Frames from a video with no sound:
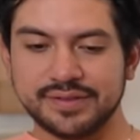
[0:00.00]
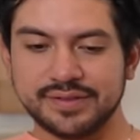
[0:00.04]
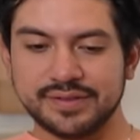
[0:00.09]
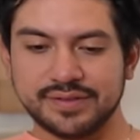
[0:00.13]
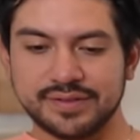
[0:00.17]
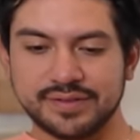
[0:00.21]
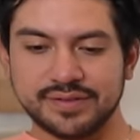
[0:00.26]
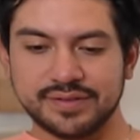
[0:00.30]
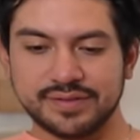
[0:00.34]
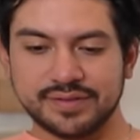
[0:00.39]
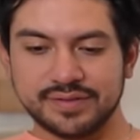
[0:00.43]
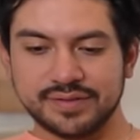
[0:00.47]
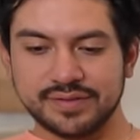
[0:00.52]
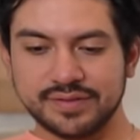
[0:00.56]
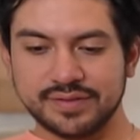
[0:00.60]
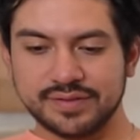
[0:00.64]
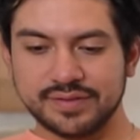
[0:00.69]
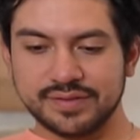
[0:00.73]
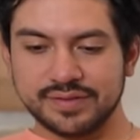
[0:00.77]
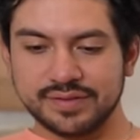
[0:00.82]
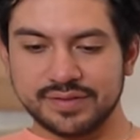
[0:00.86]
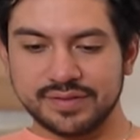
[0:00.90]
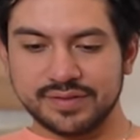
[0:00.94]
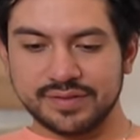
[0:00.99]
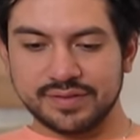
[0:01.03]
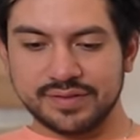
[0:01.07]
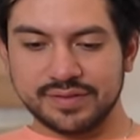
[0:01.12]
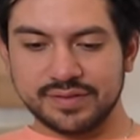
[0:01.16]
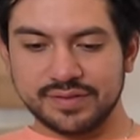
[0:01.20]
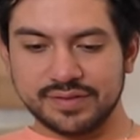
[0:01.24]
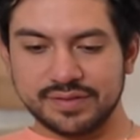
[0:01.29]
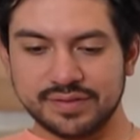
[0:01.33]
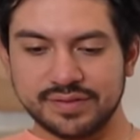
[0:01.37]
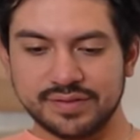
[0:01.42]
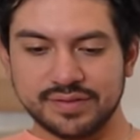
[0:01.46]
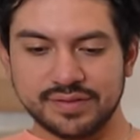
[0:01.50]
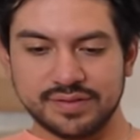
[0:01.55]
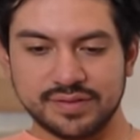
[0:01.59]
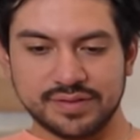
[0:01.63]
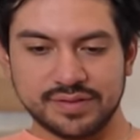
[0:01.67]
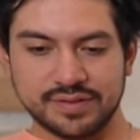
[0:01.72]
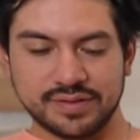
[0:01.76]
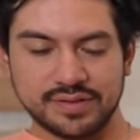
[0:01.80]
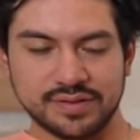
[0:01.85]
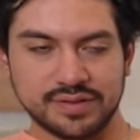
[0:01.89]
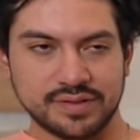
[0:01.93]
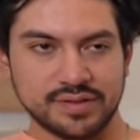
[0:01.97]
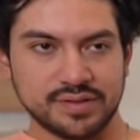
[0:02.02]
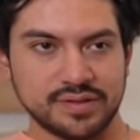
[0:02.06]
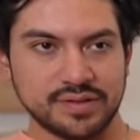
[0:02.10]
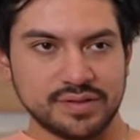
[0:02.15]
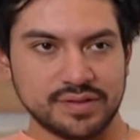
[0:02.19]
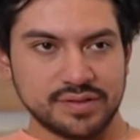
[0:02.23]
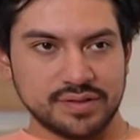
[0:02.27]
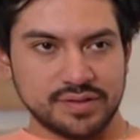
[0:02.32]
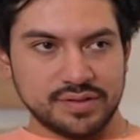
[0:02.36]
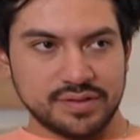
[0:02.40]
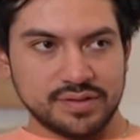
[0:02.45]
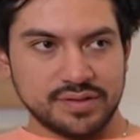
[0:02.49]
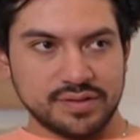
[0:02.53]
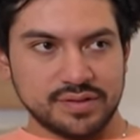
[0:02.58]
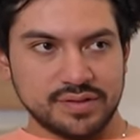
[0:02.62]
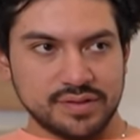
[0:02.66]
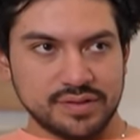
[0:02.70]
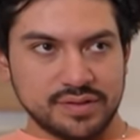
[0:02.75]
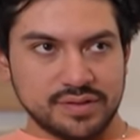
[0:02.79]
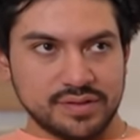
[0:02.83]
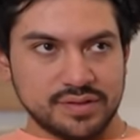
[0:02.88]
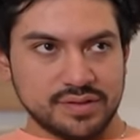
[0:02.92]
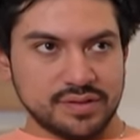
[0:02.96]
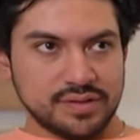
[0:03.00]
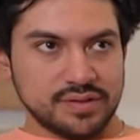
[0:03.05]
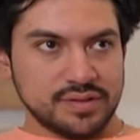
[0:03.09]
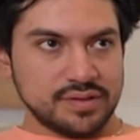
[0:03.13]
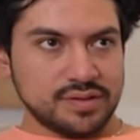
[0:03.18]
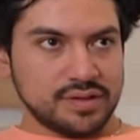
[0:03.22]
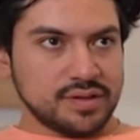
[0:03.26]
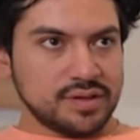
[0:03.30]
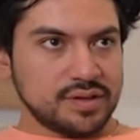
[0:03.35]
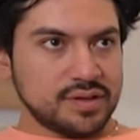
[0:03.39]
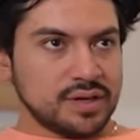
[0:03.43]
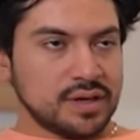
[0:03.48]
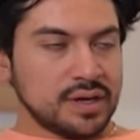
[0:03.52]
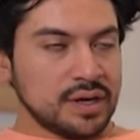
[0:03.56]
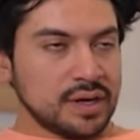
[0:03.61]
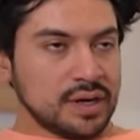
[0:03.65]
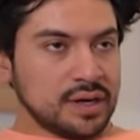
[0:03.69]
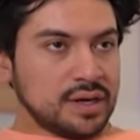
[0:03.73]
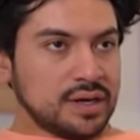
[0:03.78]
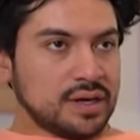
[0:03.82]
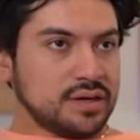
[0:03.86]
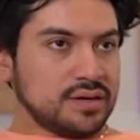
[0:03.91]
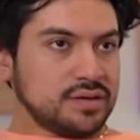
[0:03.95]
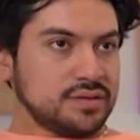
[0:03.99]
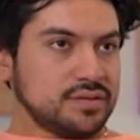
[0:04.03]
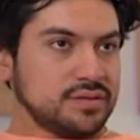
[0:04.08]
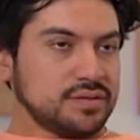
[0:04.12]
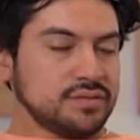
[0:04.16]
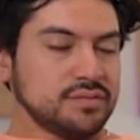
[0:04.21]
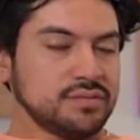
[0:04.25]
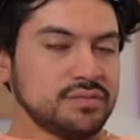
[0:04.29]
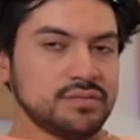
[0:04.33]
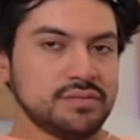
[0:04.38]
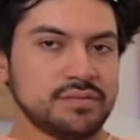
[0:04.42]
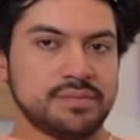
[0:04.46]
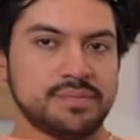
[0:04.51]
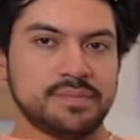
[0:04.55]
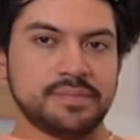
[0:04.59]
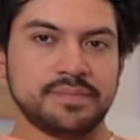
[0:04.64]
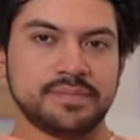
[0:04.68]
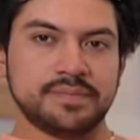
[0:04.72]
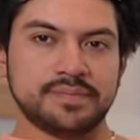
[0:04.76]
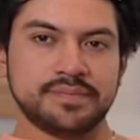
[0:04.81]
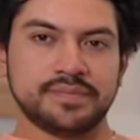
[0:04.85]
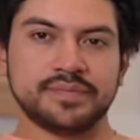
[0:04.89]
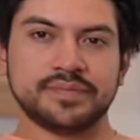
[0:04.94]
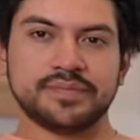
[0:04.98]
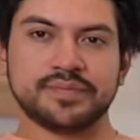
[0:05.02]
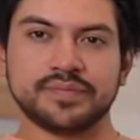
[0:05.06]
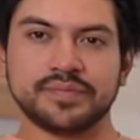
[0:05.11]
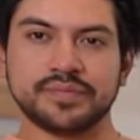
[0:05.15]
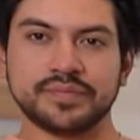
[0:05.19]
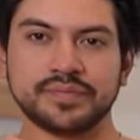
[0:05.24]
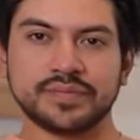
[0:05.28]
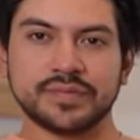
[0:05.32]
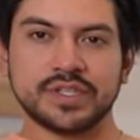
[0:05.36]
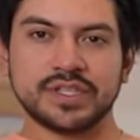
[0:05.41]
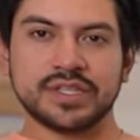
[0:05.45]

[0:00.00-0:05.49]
No words are spoken by the person on screen.